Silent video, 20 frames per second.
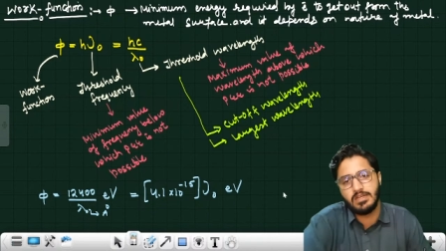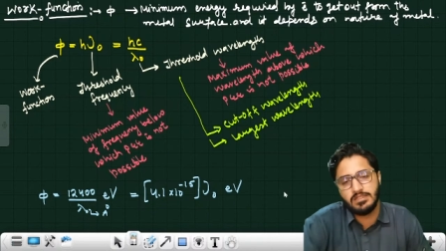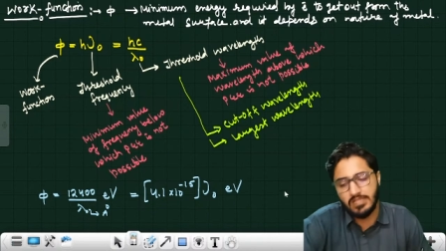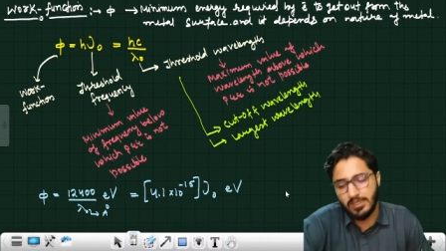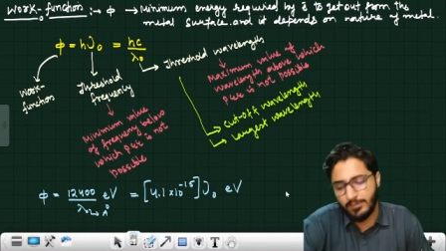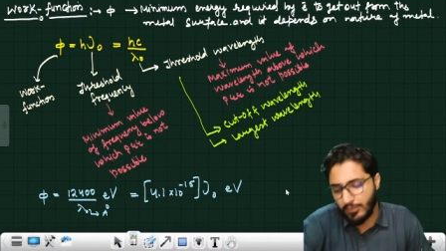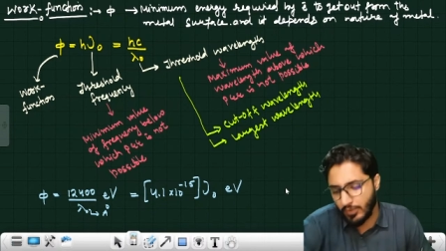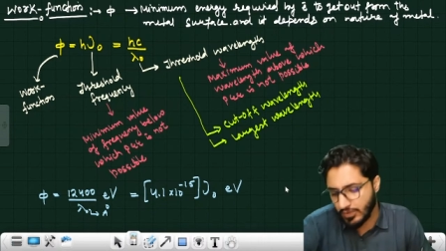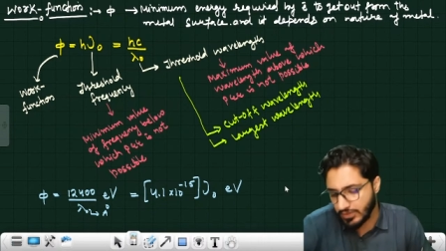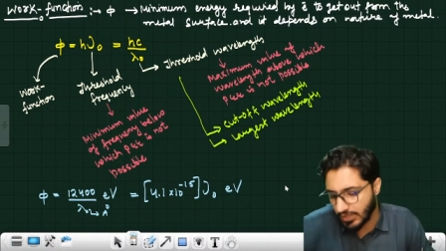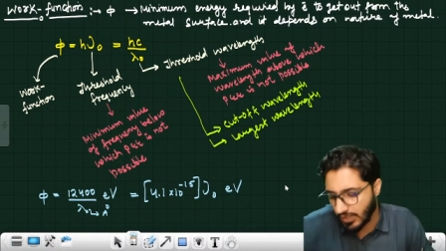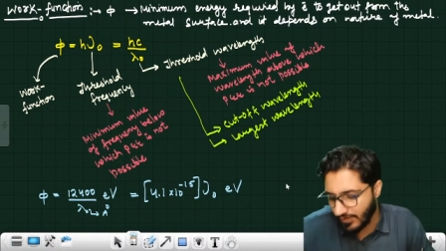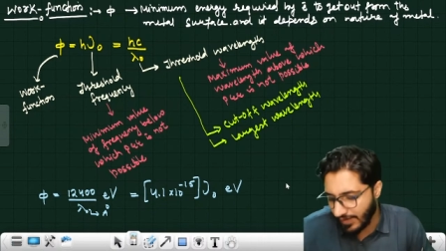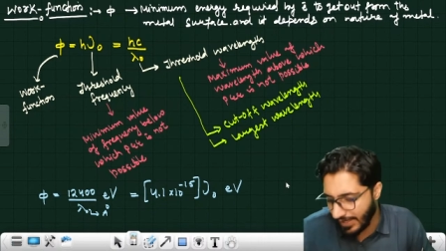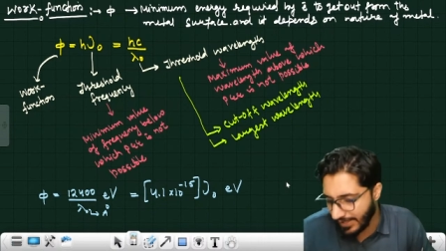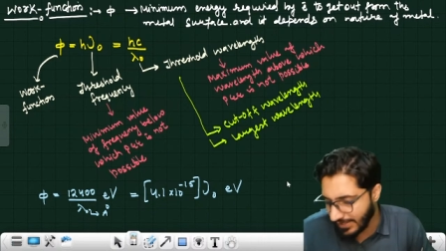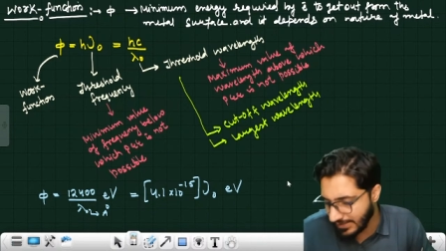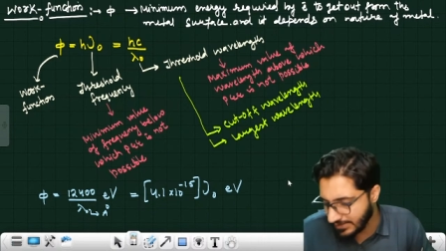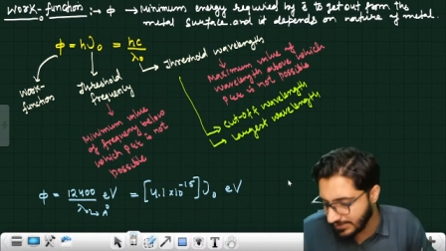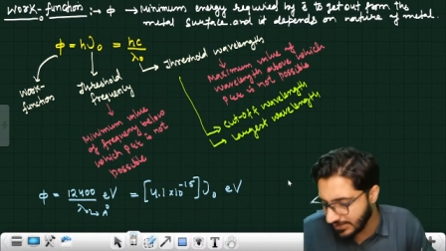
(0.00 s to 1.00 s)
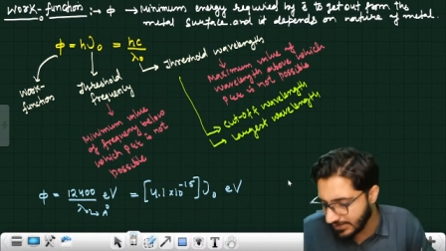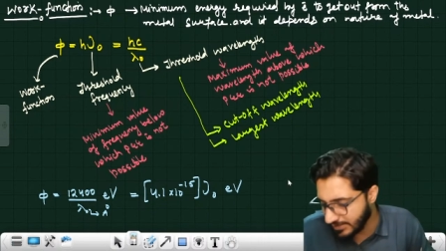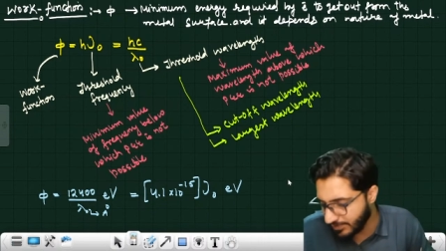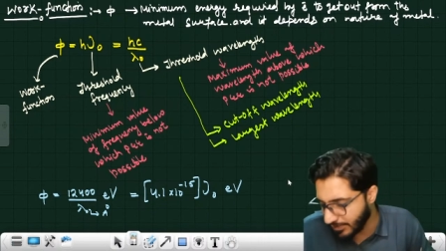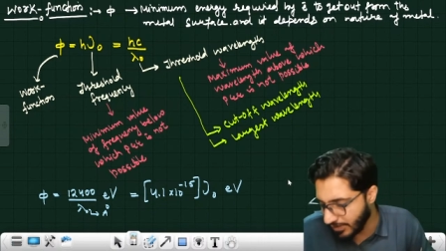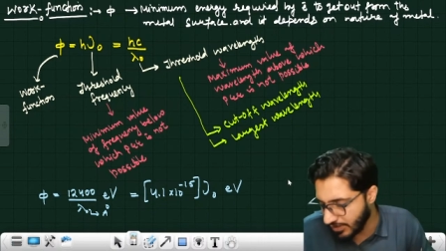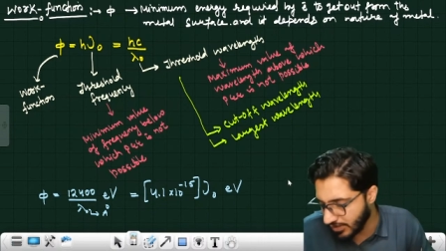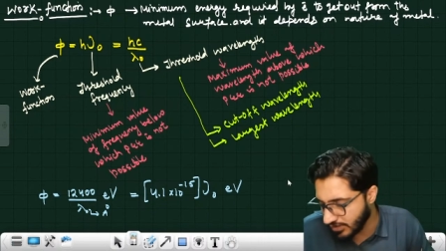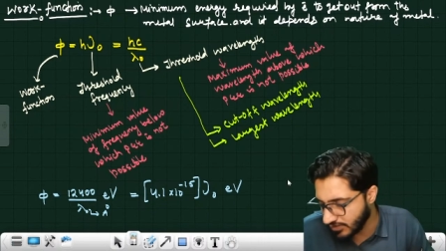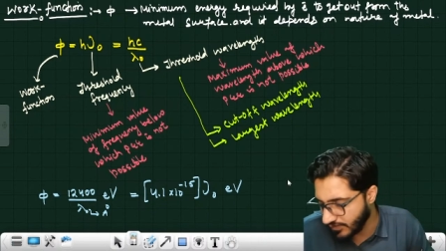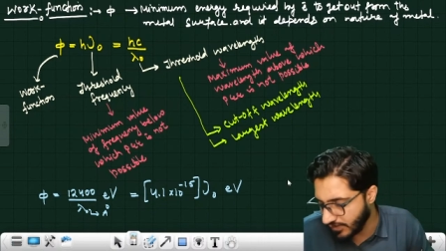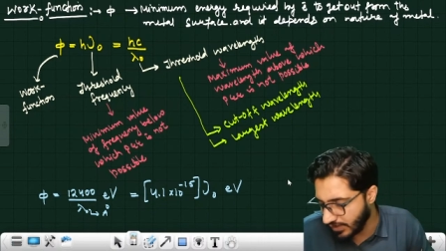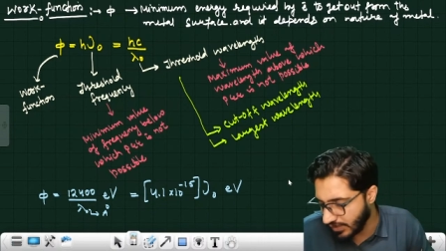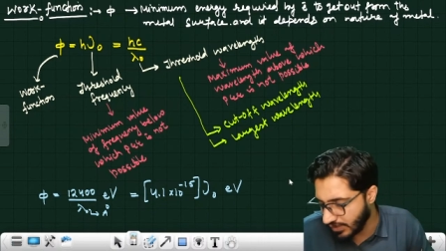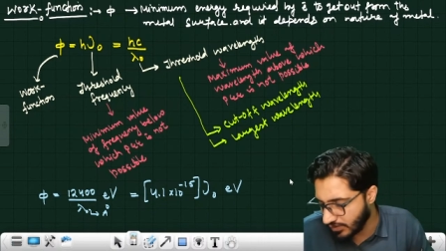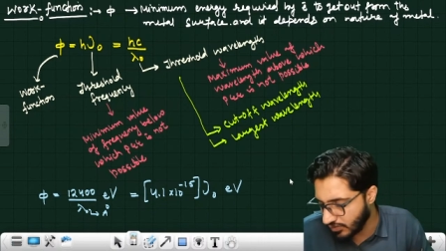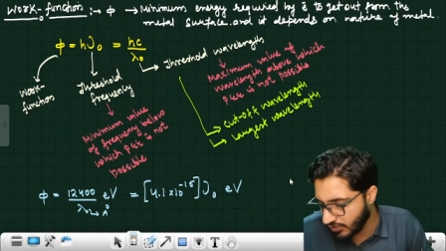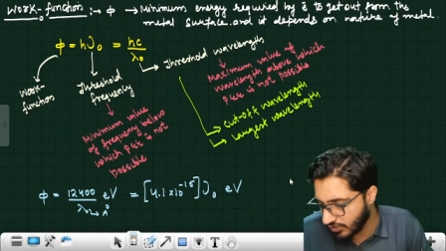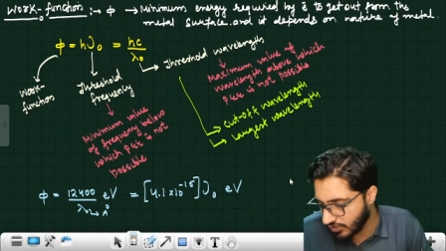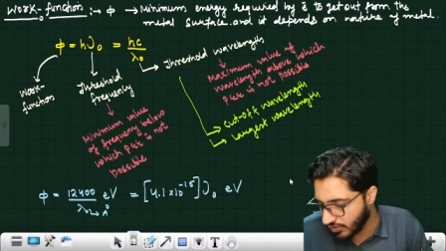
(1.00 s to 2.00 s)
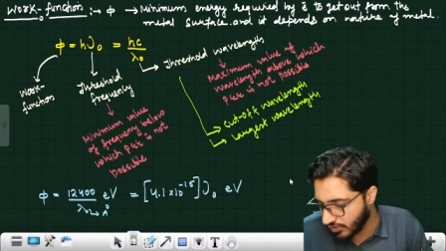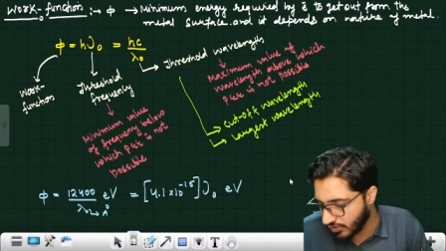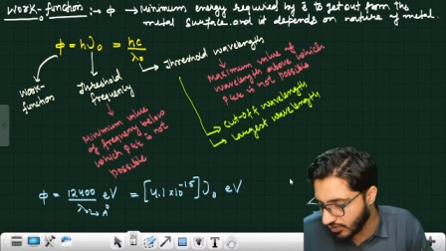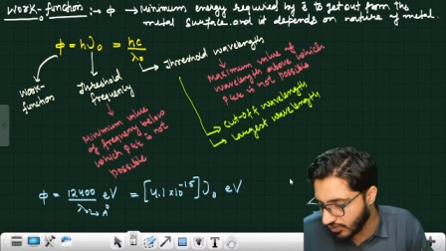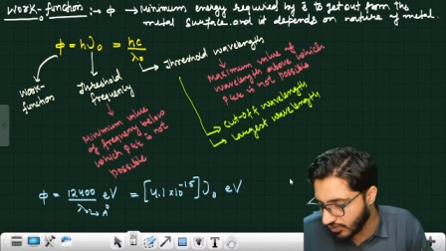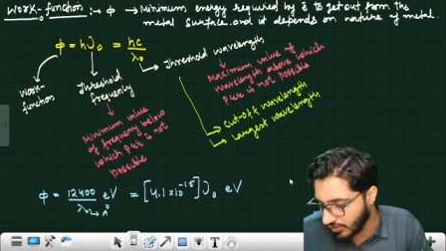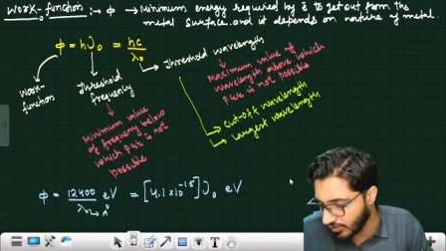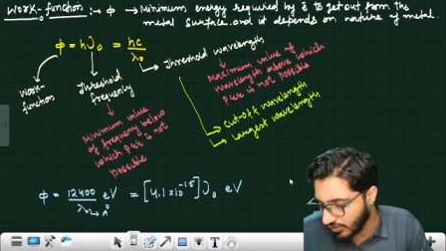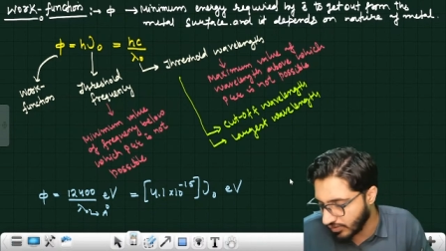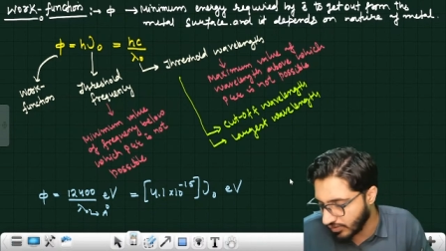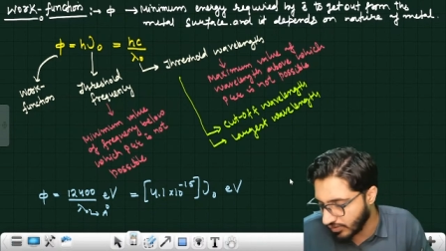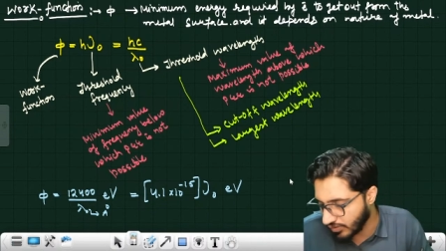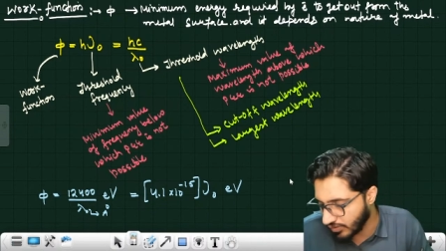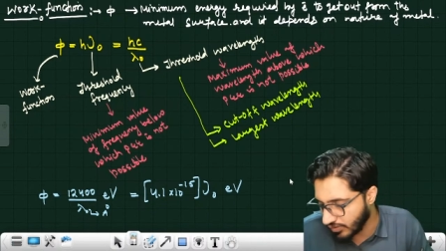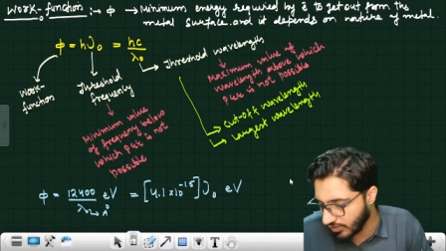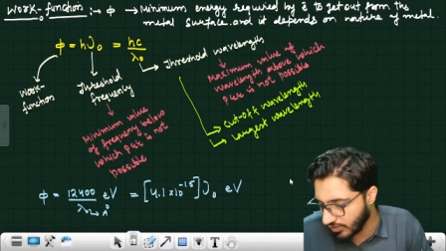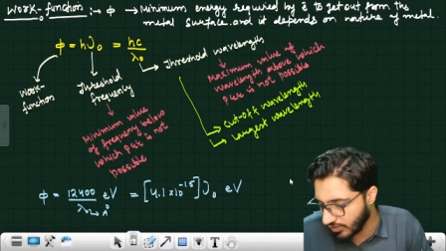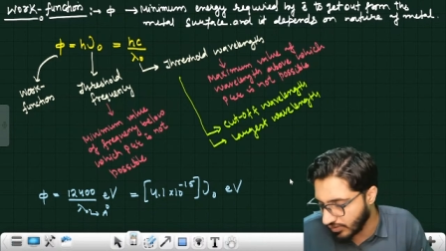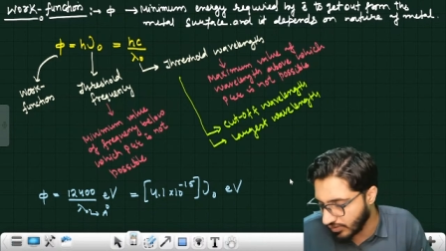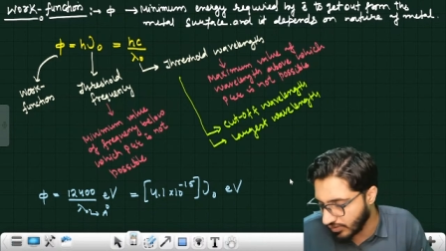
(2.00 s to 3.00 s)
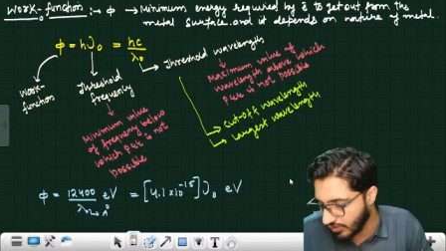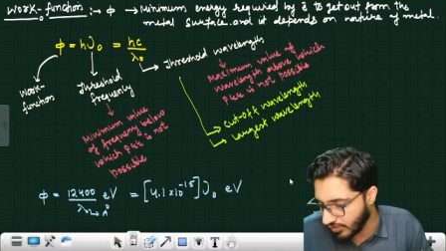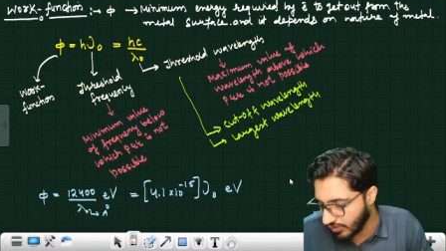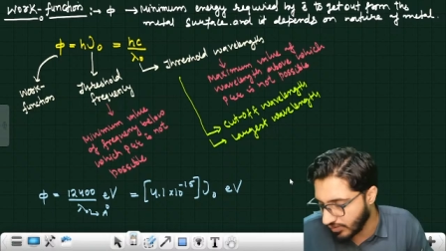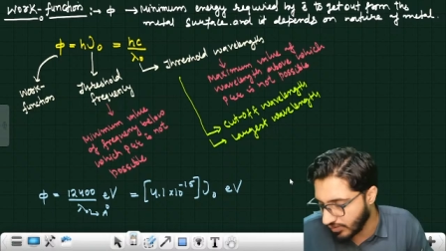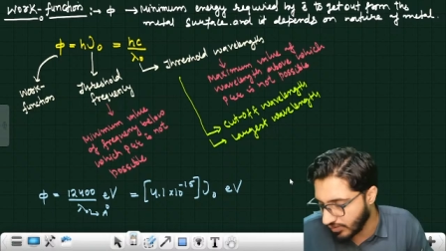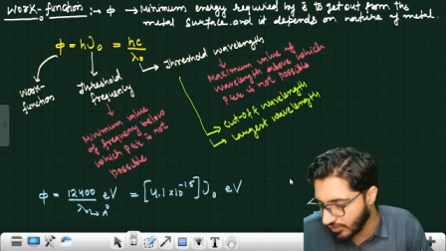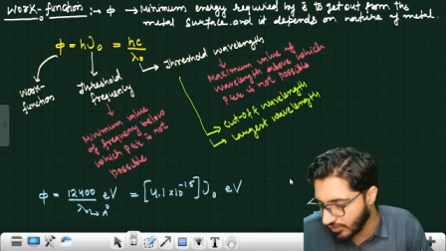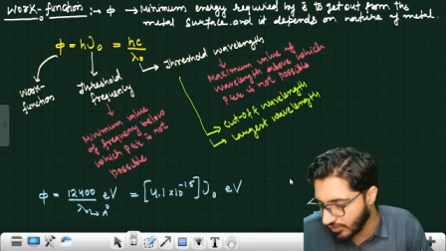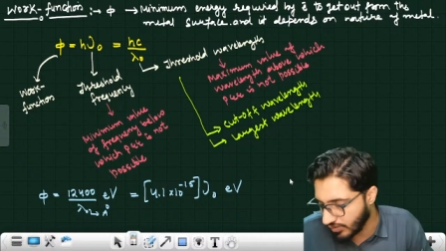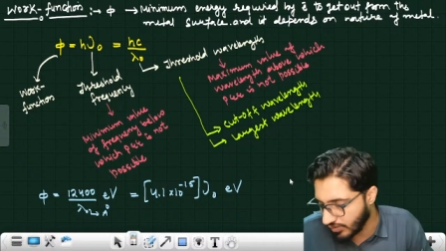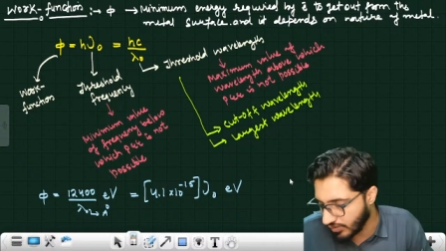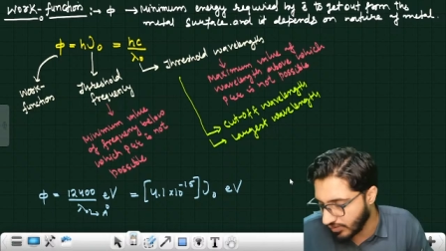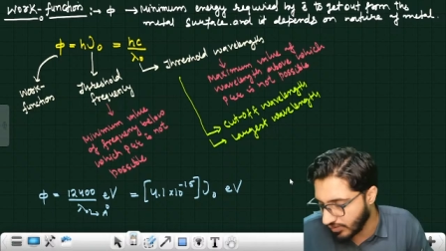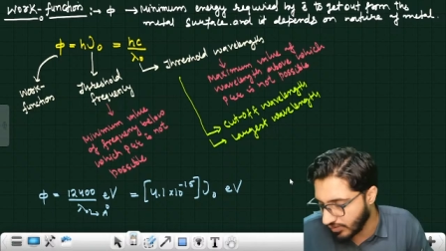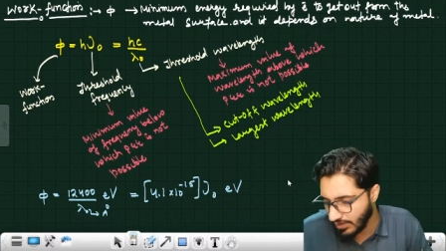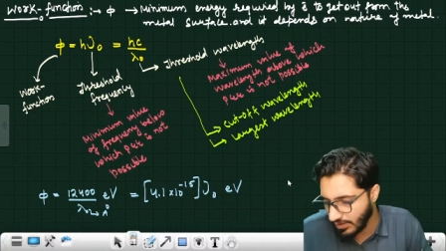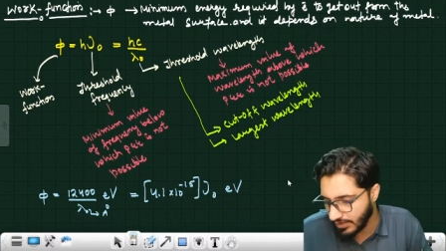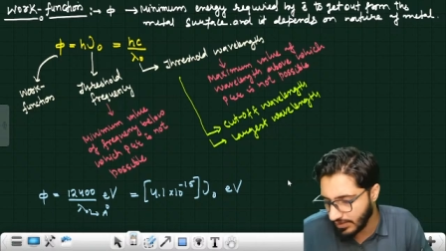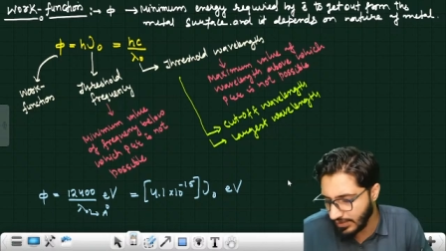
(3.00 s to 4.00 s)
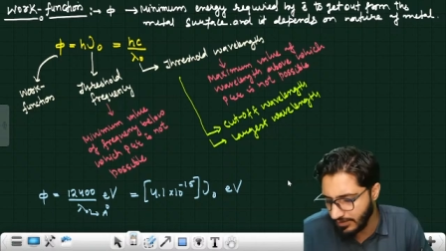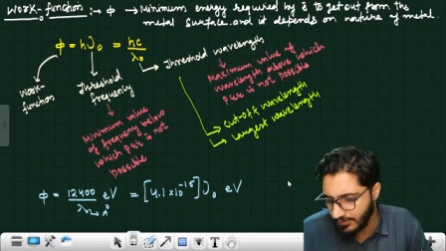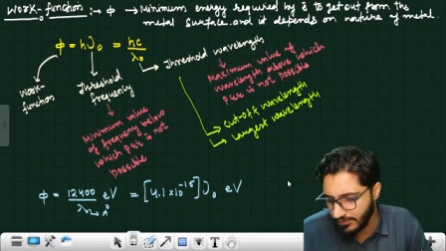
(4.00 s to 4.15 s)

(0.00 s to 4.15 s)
now, I guess this page is very good to you now. Okay,